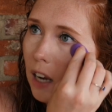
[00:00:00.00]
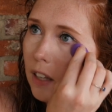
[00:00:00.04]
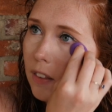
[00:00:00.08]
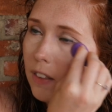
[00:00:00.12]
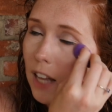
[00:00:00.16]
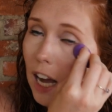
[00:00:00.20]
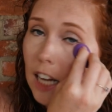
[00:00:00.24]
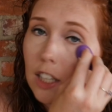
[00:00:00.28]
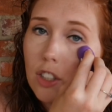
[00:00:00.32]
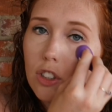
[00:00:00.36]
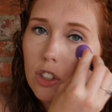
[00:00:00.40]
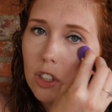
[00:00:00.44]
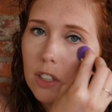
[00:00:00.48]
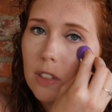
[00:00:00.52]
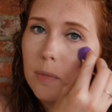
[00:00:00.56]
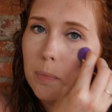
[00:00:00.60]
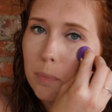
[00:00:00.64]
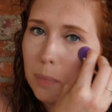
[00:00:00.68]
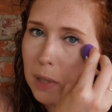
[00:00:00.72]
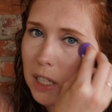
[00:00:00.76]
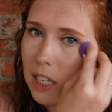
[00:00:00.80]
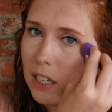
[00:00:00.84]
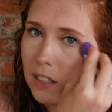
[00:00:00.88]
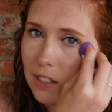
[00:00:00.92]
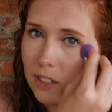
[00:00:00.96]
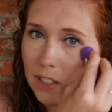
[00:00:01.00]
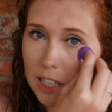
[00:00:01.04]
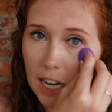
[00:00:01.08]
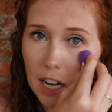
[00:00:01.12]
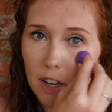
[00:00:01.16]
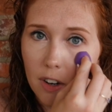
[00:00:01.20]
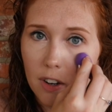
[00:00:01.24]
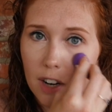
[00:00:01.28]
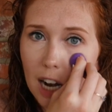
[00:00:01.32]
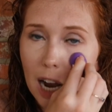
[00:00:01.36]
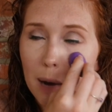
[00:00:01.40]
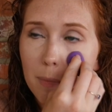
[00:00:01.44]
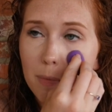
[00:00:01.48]
that shouldn't be a
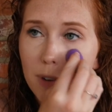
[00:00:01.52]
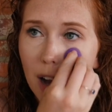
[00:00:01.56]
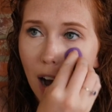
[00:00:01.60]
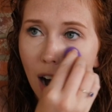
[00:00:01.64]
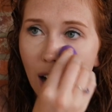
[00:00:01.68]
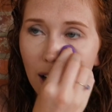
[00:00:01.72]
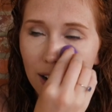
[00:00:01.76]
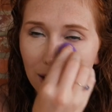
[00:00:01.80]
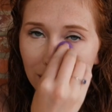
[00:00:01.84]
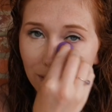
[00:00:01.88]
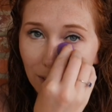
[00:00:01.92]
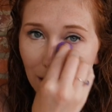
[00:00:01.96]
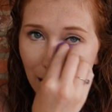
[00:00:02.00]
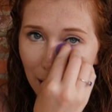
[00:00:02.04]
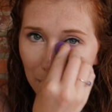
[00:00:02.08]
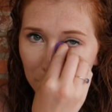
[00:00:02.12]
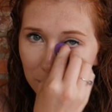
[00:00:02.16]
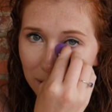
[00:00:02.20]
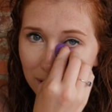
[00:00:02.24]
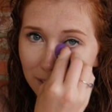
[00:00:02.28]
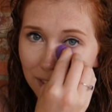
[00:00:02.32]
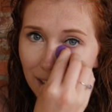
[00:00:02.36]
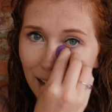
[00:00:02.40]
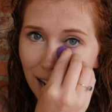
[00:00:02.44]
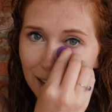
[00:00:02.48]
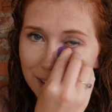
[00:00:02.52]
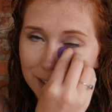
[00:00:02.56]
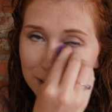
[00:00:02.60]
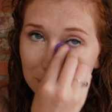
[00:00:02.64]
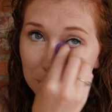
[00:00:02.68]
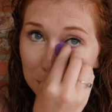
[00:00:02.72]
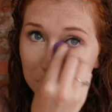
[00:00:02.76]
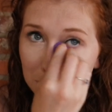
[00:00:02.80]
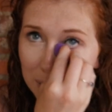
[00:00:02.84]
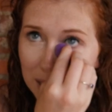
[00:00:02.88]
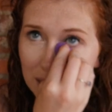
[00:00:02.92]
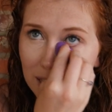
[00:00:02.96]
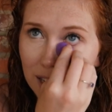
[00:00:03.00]
standard. I'm not allowing that
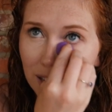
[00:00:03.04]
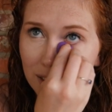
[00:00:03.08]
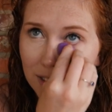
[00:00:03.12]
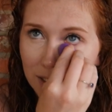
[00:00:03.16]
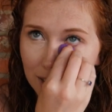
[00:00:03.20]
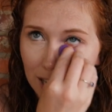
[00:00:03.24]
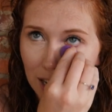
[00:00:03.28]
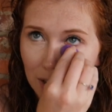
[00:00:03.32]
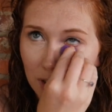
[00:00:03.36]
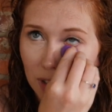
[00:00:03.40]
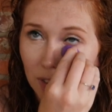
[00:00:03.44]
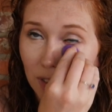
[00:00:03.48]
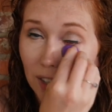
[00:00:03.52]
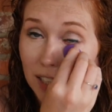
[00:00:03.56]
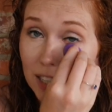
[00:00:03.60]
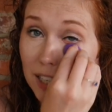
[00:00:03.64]
to be a standard.